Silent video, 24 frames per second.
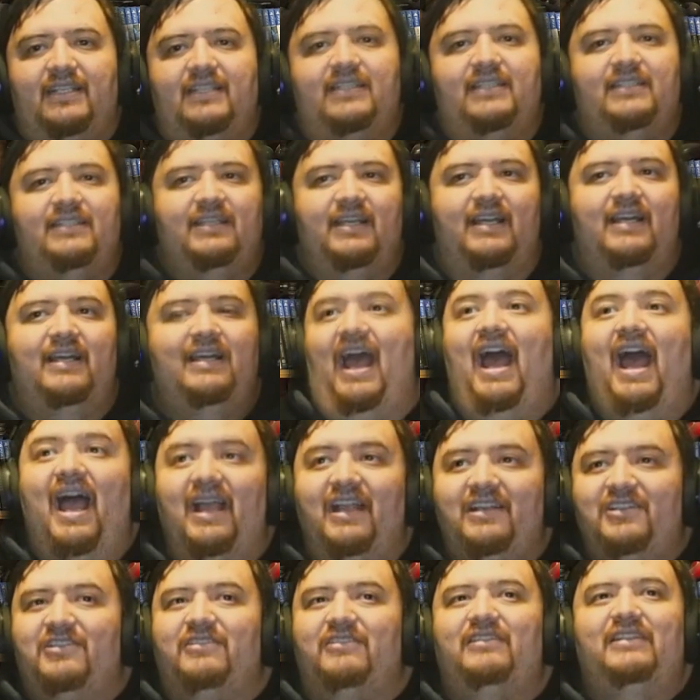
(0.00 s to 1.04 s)
think it's
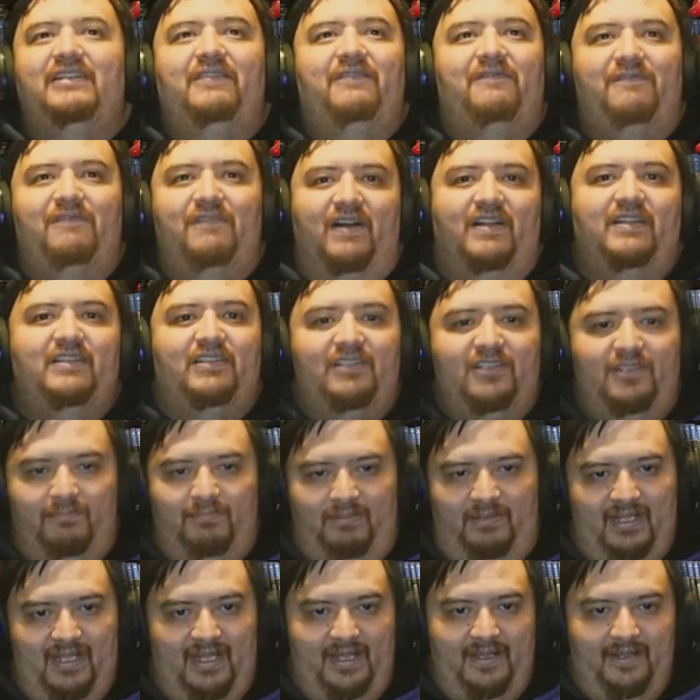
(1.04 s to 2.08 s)
actually fun to
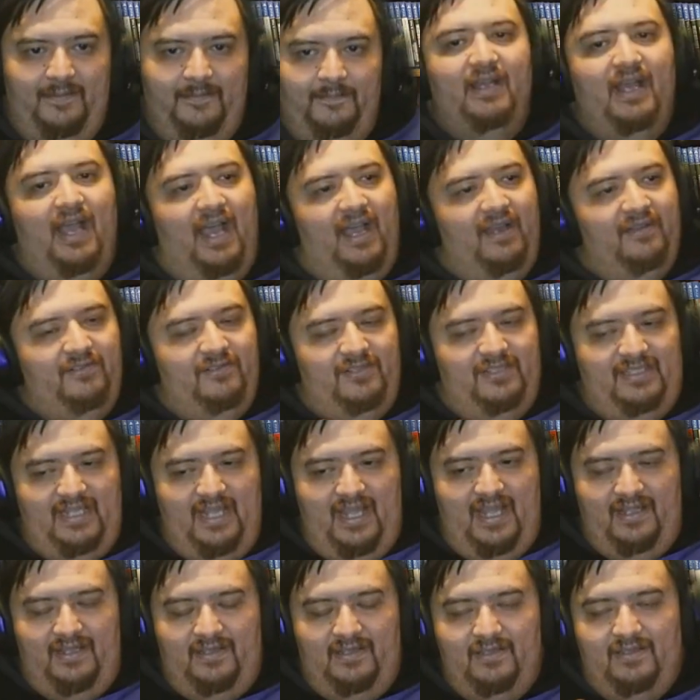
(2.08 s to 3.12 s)
play. I
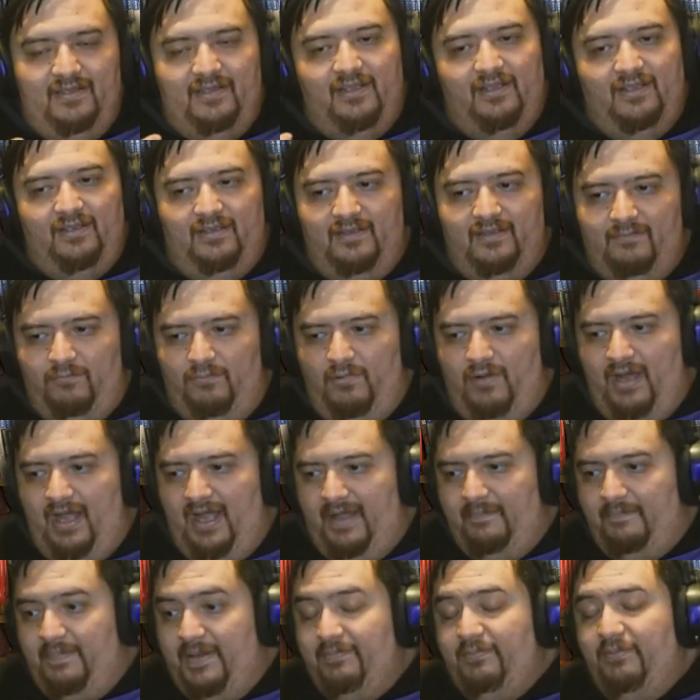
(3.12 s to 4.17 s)
understand the
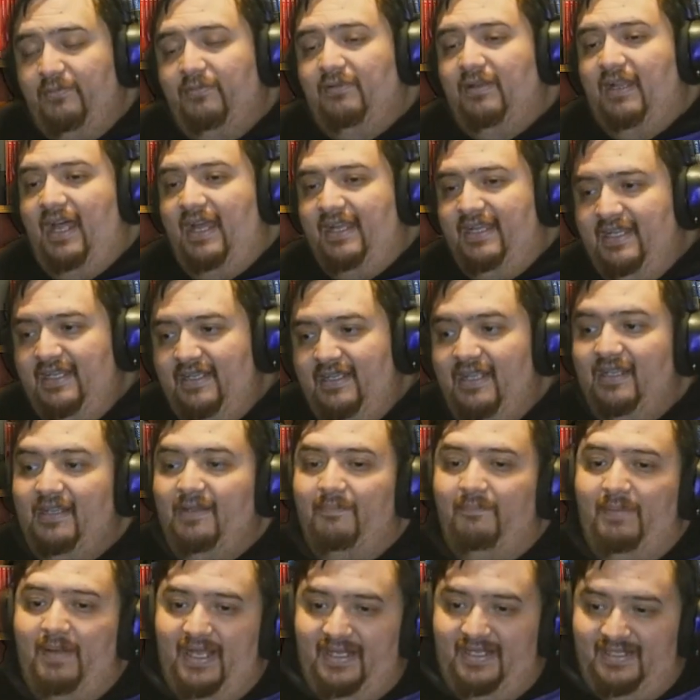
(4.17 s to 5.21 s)
why people like it and
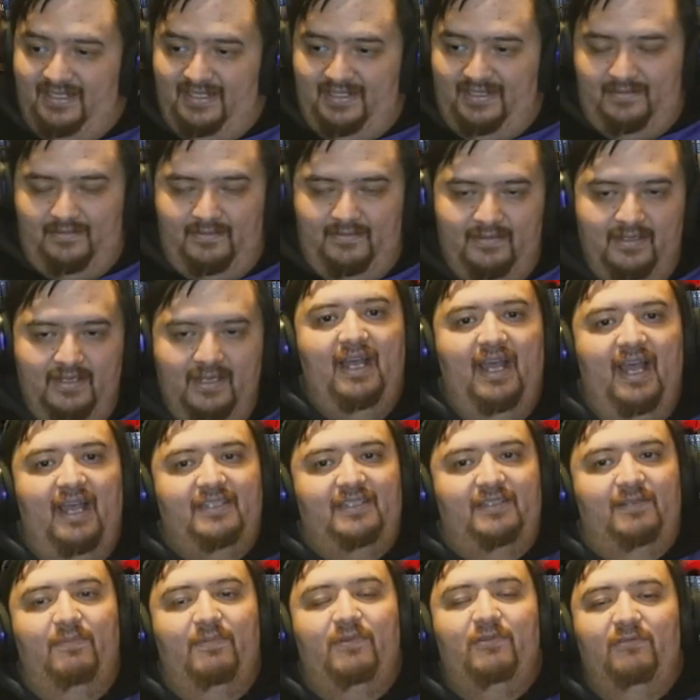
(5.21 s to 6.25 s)
the pacing.
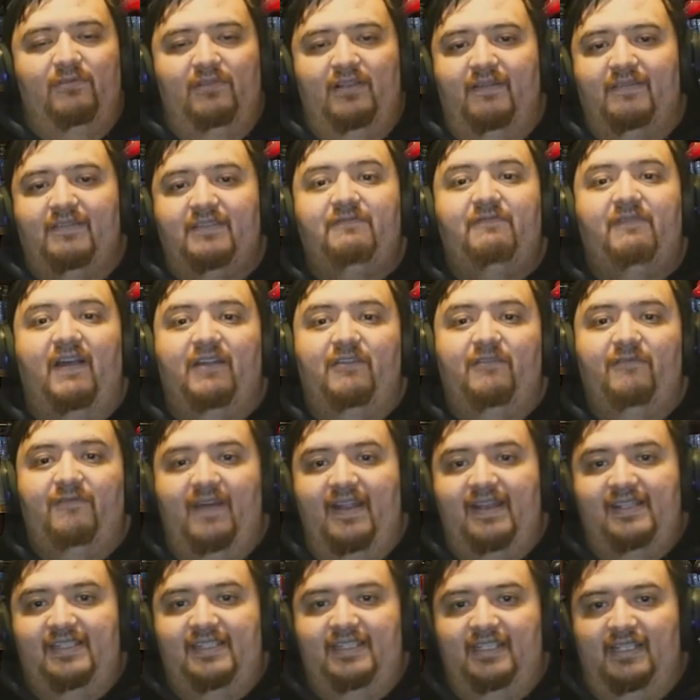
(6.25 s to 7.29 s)
As someone who loves Final
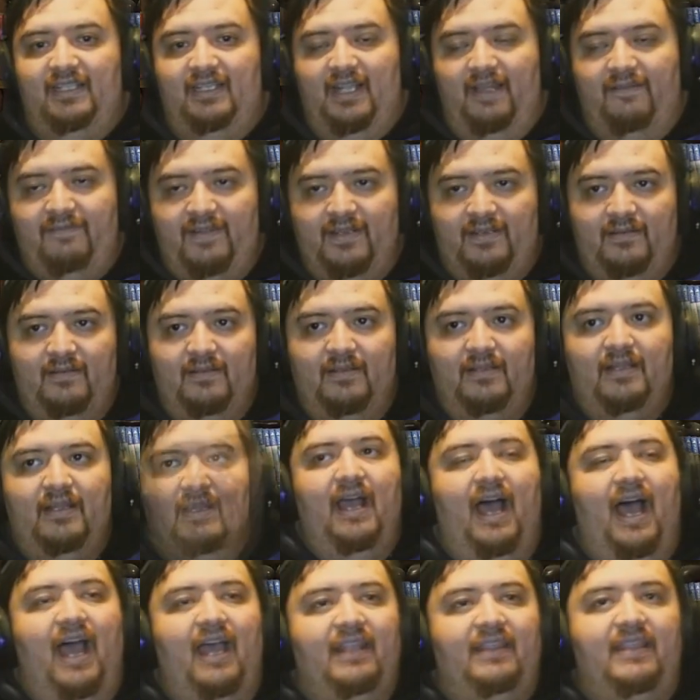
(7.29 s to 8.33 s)
Fantasy 11,
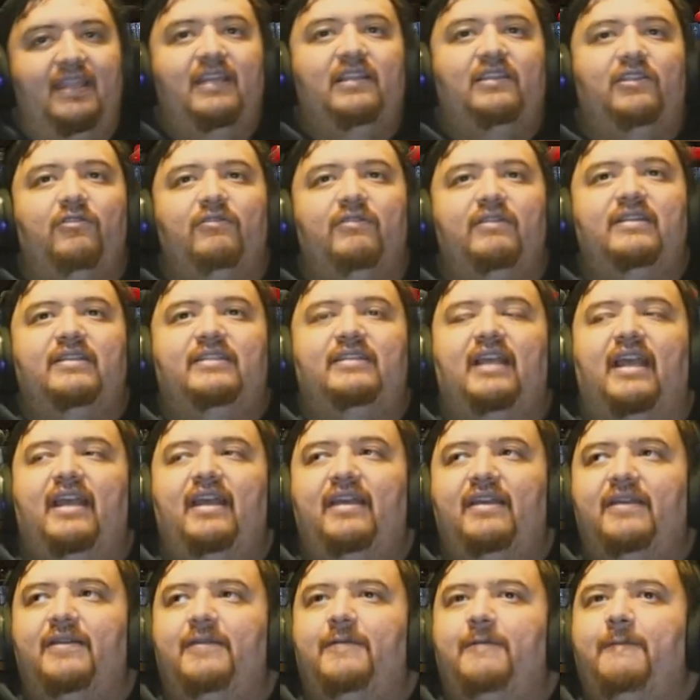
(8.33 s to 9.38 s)
I think there is
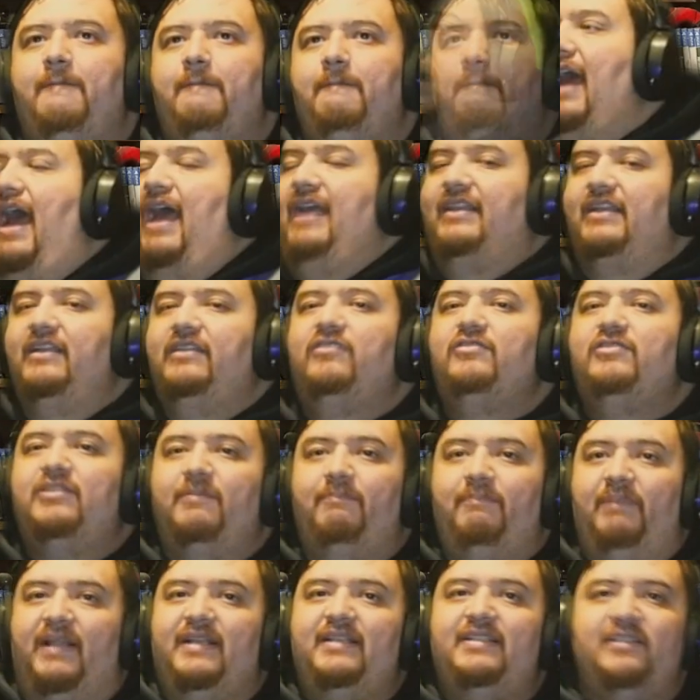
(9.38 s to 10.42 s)
a I think there's
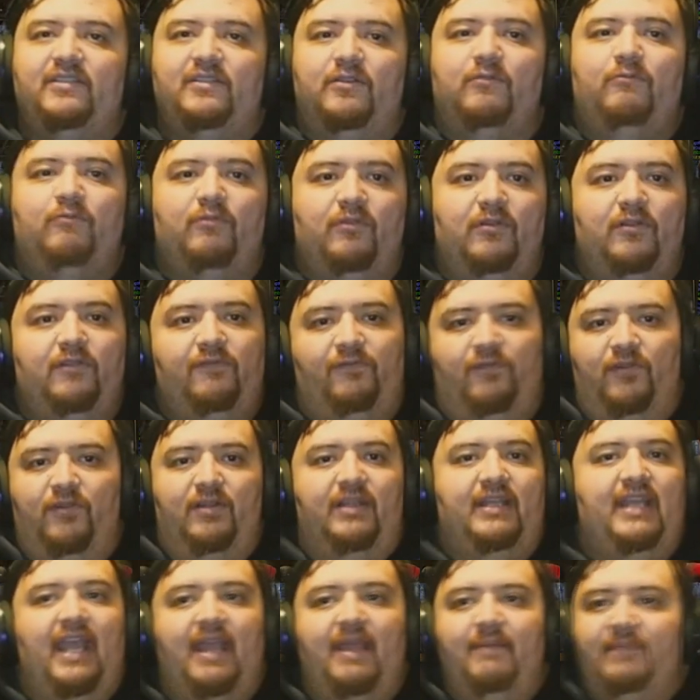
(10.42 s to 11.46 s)
a place in the world for
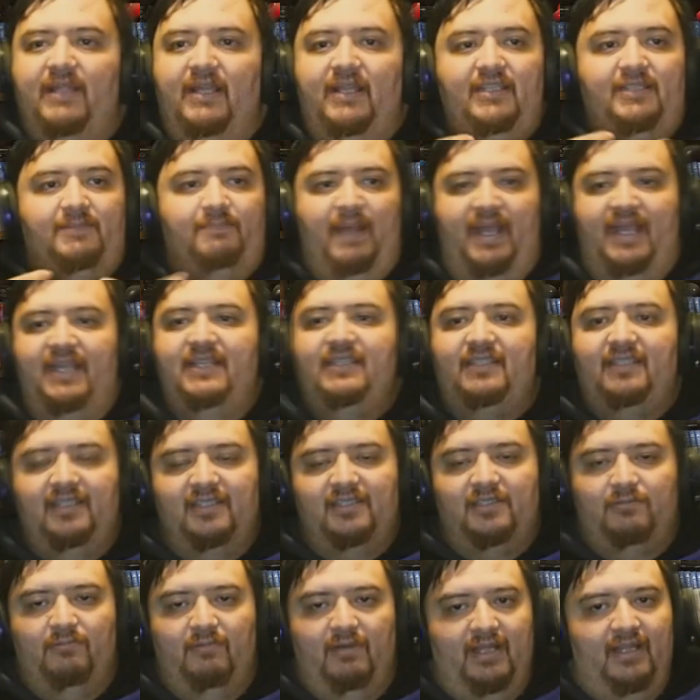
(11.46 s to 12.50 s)
a game that is paced
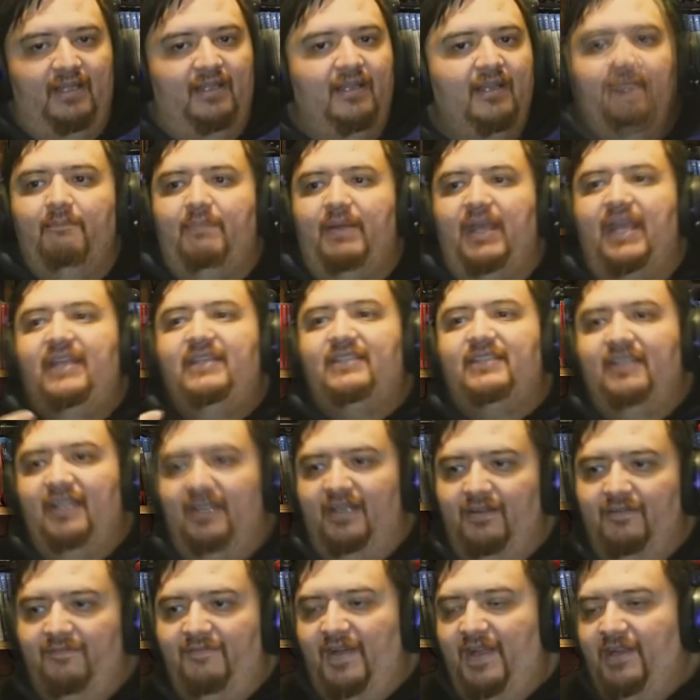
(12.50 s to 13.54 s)
this way, paced
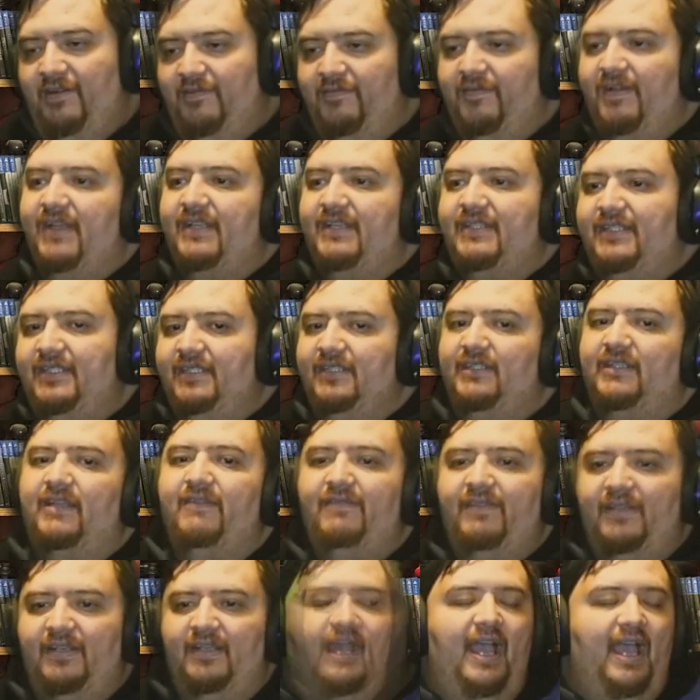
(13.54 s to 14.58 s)
like a Final Fantasy
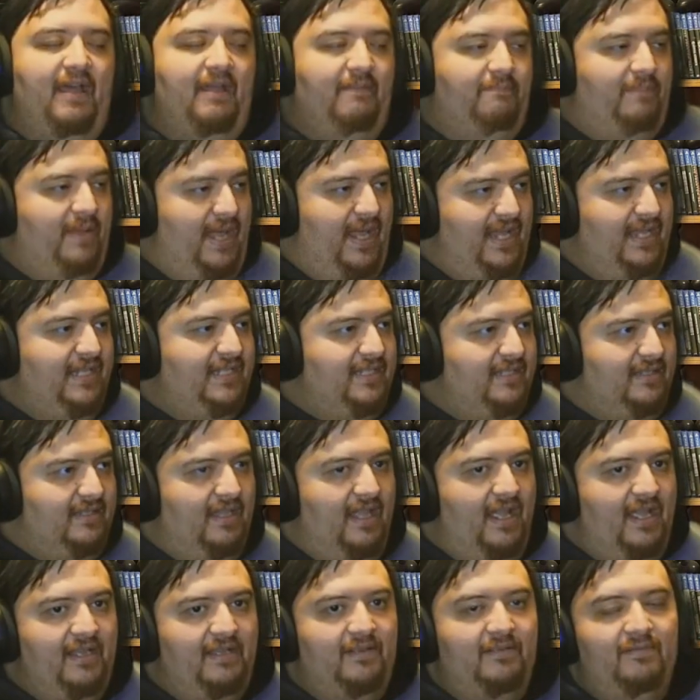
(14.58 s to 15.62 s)
11, and paced
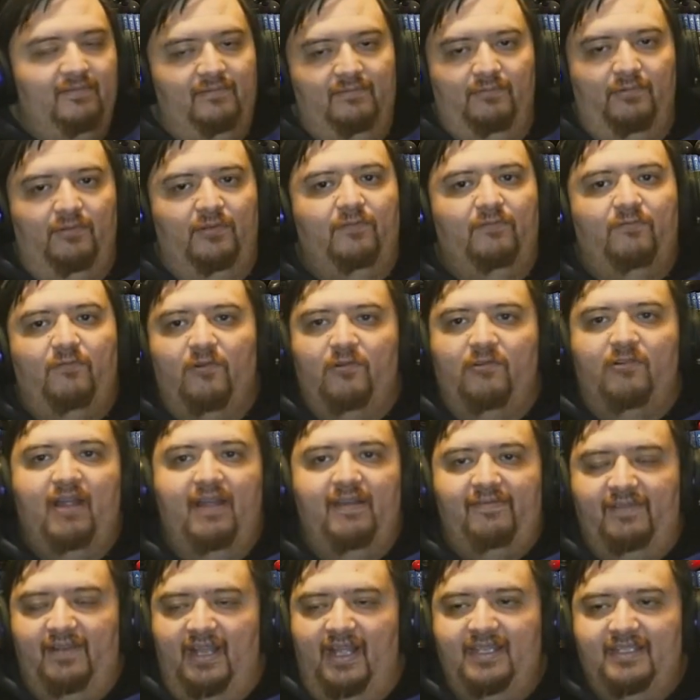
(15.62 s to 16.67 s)
like World of
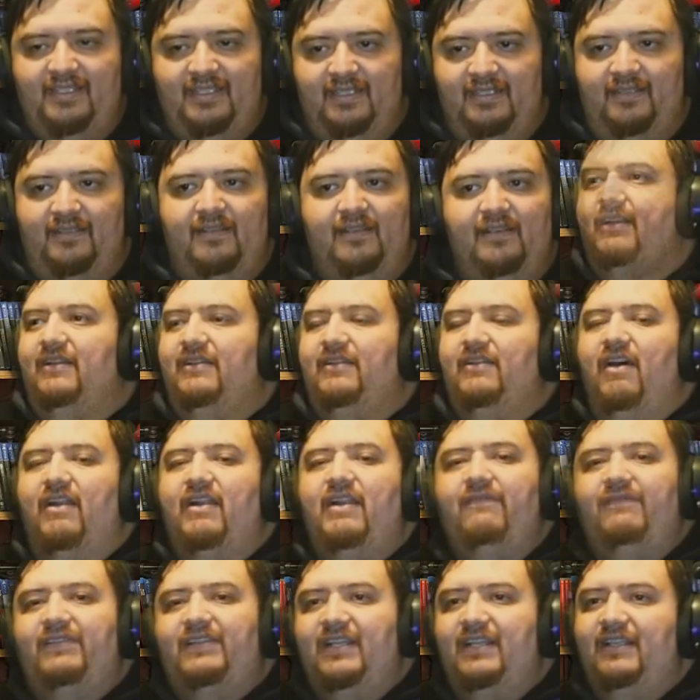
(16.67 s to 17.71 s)
Warcraft Classic.
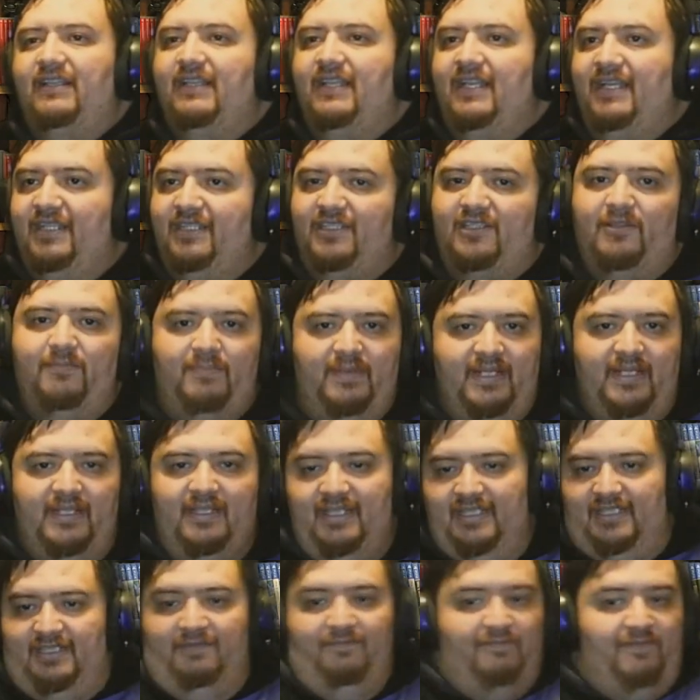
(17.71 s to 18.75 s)
Not everything needs to be
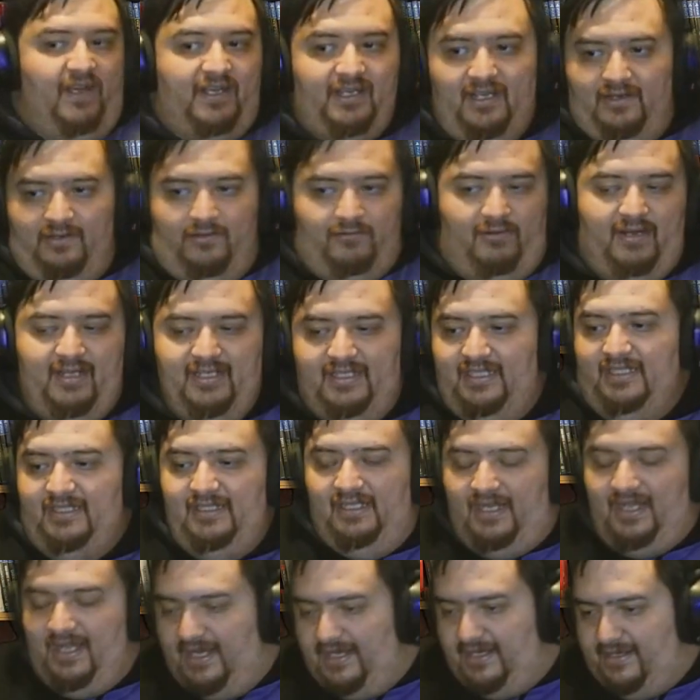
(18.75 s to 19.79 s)
this fucking
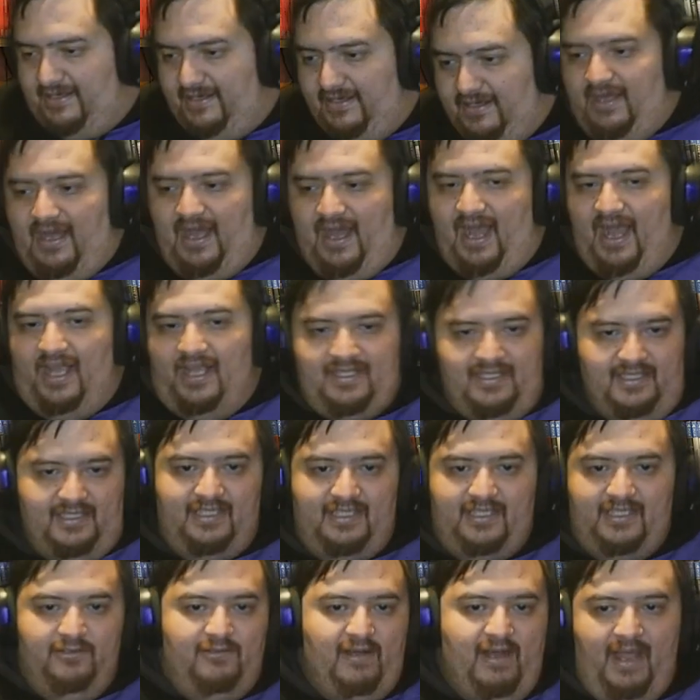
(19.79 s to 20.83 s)
crazy, like high
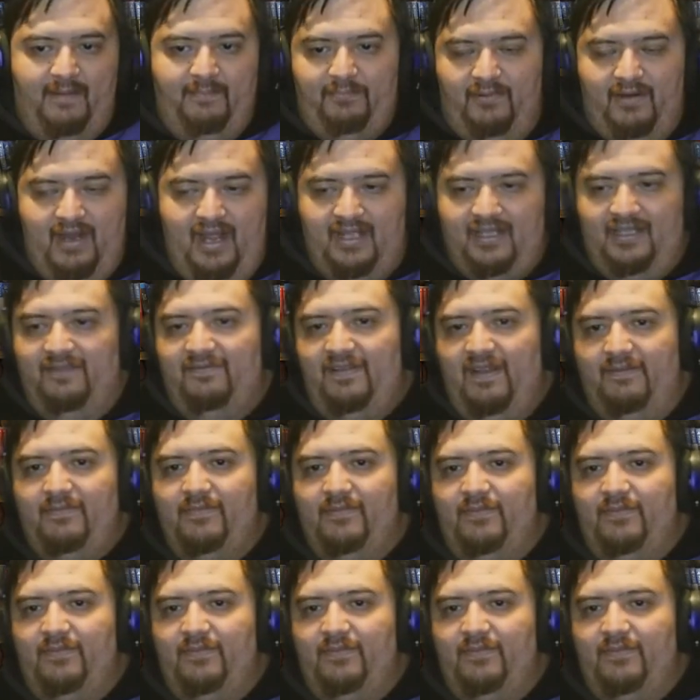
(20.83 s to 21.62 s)
skill, hyperactive